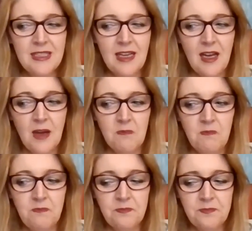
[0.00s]

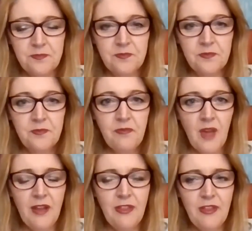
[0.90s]

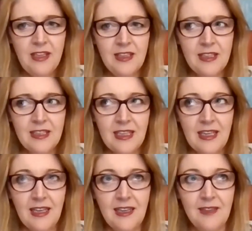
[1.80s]
I think
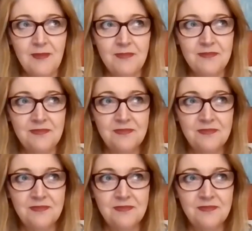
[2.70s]
the